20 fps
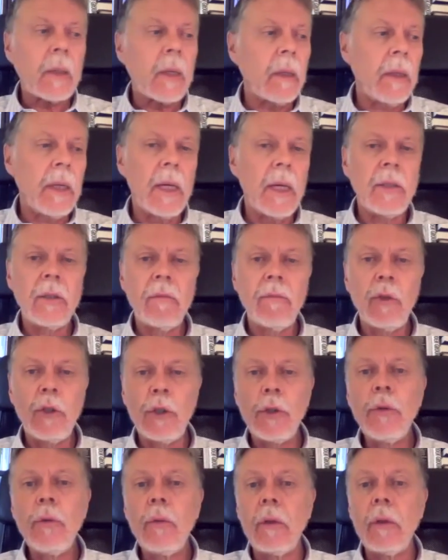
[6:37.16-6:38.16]
as of
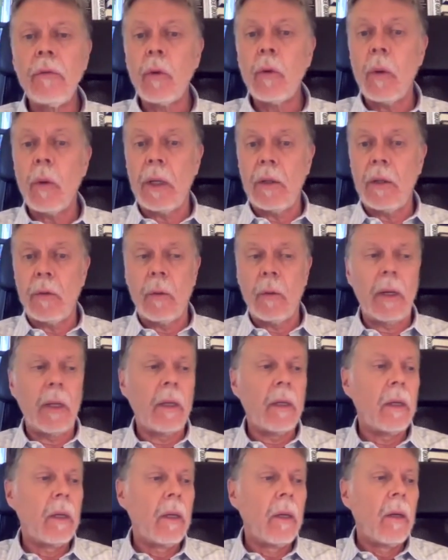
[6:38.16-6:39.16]
June of 2020,
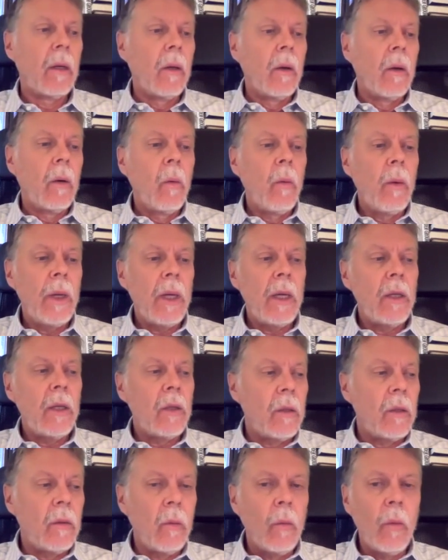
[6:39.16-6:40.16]

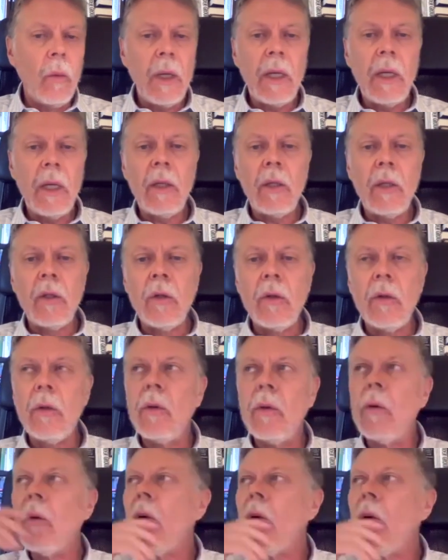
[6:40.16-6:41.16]
we
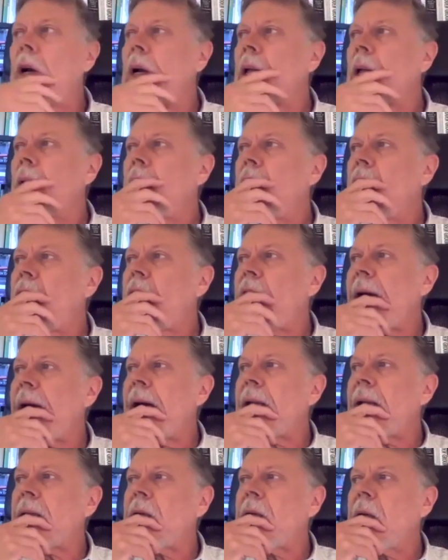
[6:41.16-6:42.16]
knew
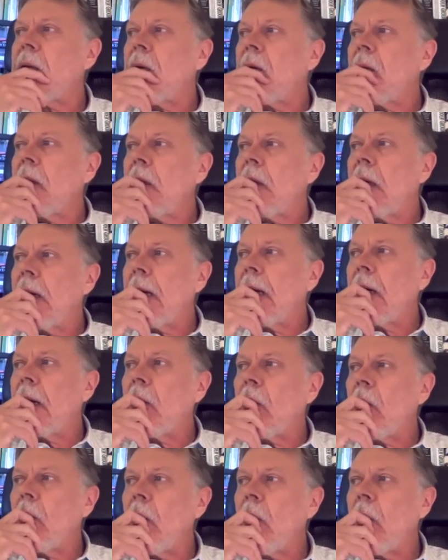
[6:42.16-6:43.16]
that
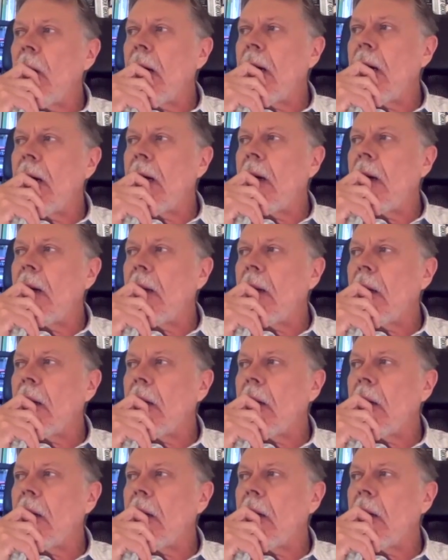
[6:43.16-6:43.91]
the